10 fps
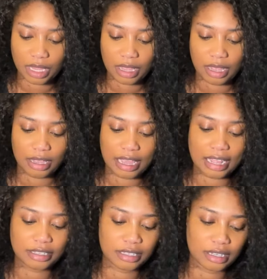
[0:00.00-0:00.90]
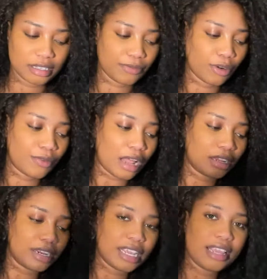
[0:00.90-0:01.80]
Yes,
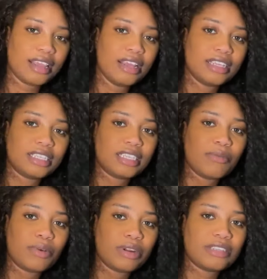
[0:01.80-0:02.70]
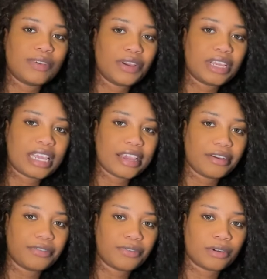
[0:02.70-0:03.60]
frivolity. Someone is very
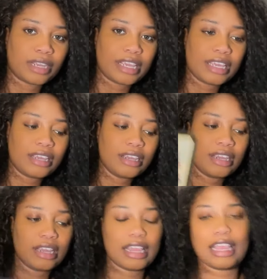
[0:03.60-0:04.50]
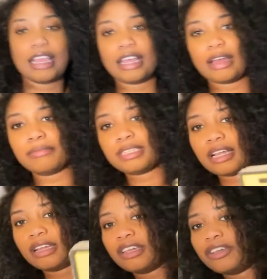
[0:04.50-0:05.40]
carefree. And I'm
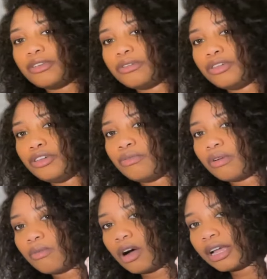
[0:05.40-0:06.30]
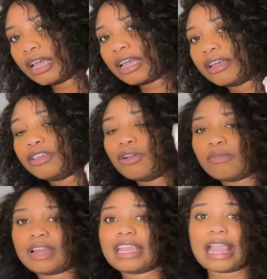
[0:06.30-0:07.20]
telling you, you
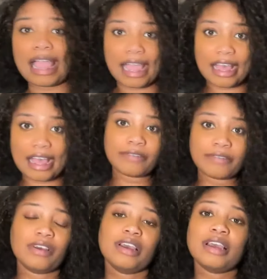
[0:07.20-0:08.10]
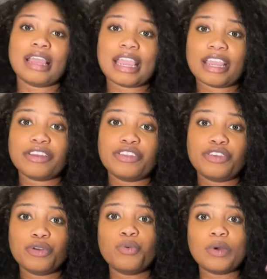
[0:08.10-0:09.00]
already have, and
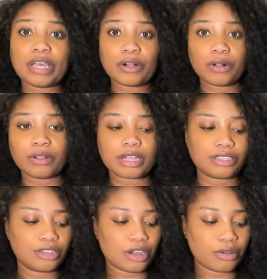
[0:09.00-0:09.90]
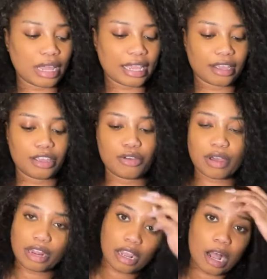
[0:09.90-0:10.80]
you will, because you know, like you
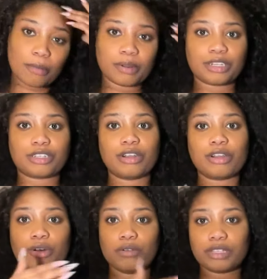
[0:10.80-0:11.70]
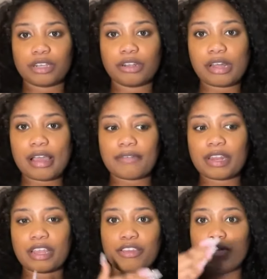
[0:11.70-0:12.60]
can accomplish certain goals in your life,
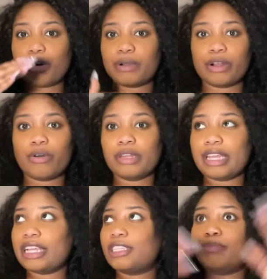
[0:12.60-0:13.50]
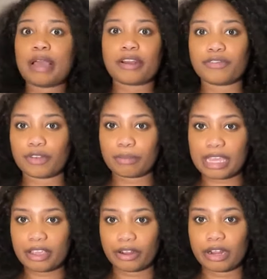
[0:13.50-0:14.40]
and then you know it only gets better from
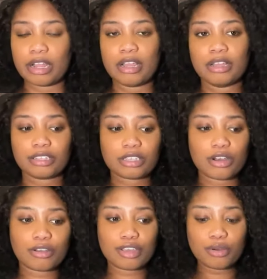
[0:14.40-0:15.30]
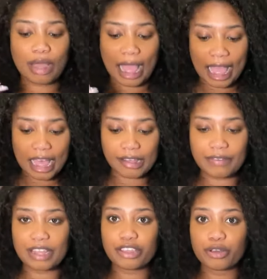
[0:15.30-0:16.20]
here. So you have,
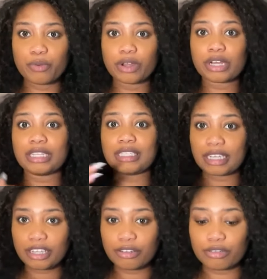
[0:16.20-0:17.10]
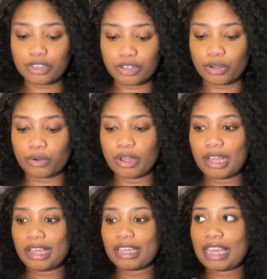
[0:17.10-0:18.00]
and you will continue to
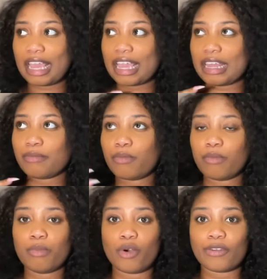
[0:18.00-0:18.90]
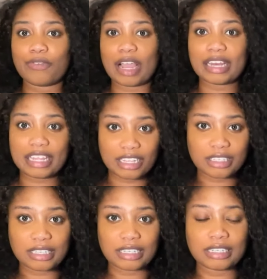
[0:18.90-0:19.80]
gain more
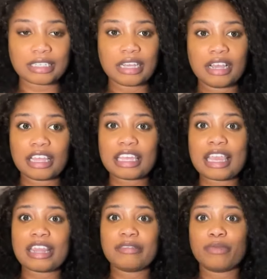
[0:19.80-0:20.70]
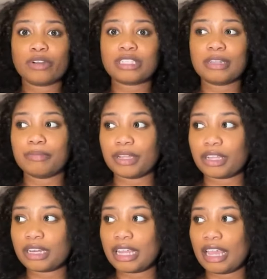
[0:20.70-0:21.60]
finances, gain more
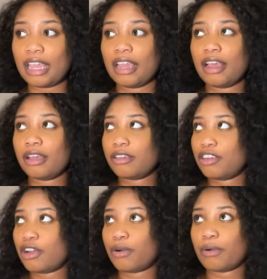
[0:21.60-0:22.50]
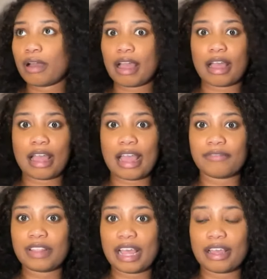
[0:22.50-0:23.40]
stability, you know,
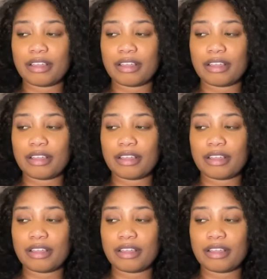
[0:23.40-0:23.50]
have that,